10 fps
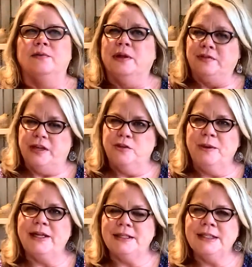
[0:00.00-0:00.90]
Well, I've talked
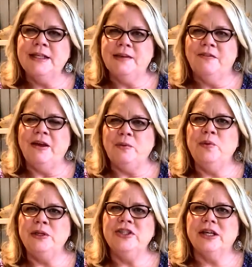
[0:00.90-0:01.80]
about extended family,
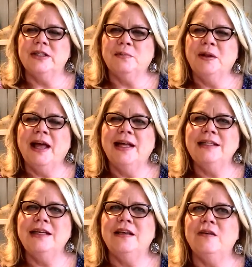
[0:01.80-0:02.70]
which does apply
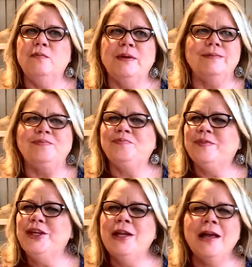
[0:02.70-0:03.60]
to you, but
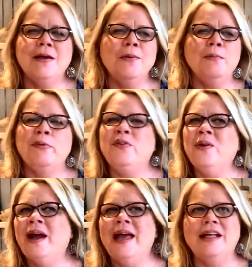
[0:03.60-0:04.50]
you know,
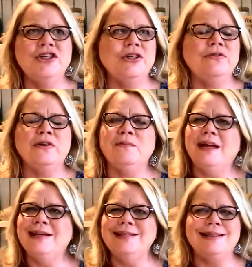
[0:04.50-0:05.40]
before I had children,
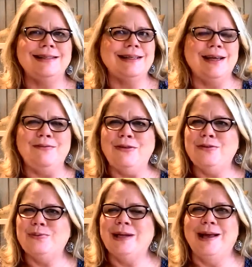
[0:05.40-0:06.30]
my nieces and
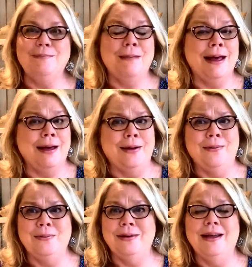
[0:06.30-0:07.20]
nephews were like my
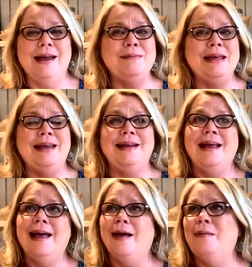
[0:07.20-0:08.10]
own. I mean,
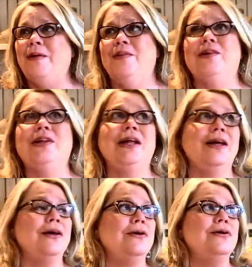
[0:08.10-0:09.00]
I bought their
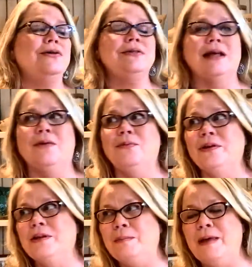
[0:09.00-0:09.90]
clothes. I
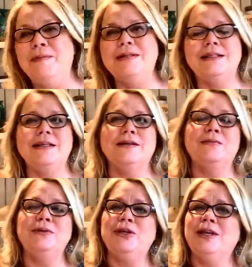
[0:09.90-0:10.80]
wanted to babysit
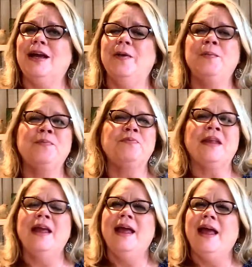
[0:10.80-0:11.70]
them, you know.
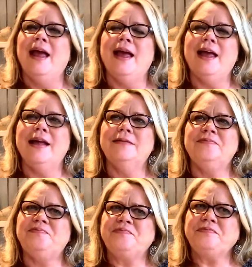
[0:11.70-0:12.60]
And